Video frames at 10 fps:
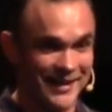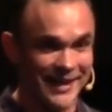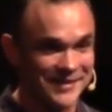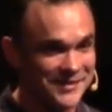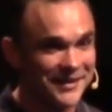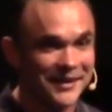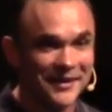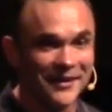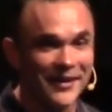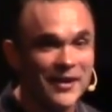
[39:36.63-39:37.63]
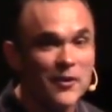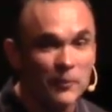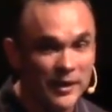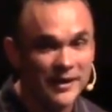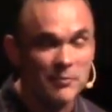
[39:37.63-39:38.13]
things, all right?
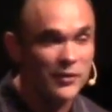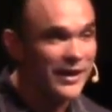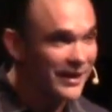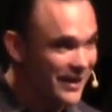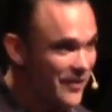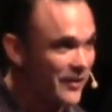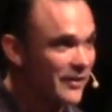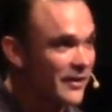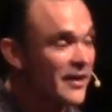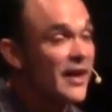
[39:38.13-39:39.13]
We're going to pray together.